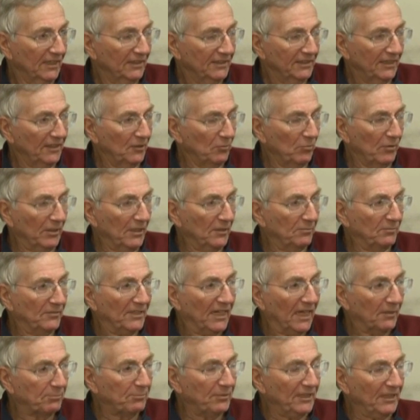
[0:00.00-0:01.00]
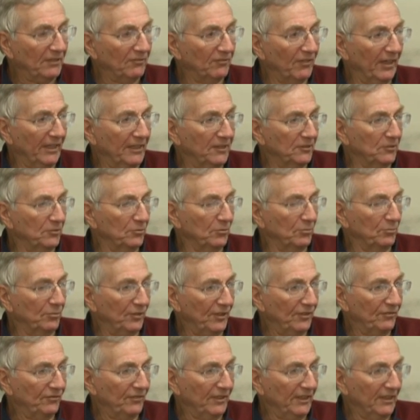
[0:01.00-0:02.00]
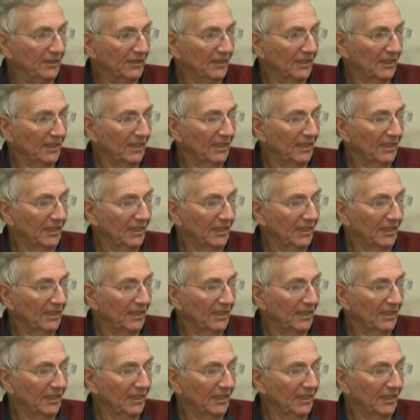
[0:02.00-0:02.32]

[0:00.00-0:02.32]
They don't want to not be invited to a briefing.